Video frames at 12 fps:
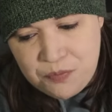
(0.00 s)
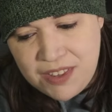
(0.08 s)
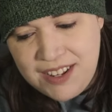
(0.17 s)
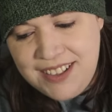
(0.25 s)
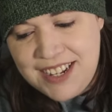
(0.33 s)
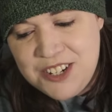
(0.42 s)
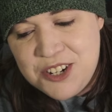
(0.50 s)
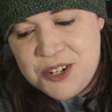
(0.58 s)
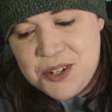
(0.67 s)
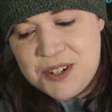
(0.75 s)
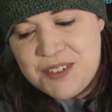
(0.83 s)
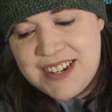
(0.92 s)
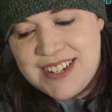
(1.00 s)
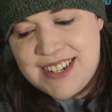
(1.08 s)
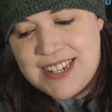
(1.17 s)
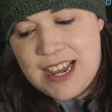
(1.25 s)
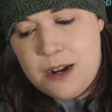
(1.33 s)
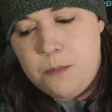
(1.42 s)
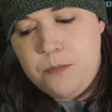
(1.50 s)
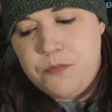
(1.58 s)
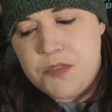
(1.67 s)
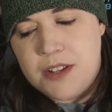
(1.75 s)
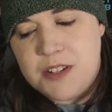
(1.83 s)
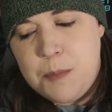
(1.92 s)
Lan Sizhui raised his head.
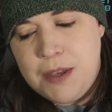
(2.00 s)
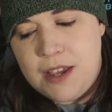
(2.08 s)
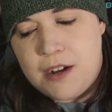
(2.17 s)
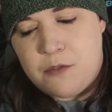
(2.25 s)
"Speaking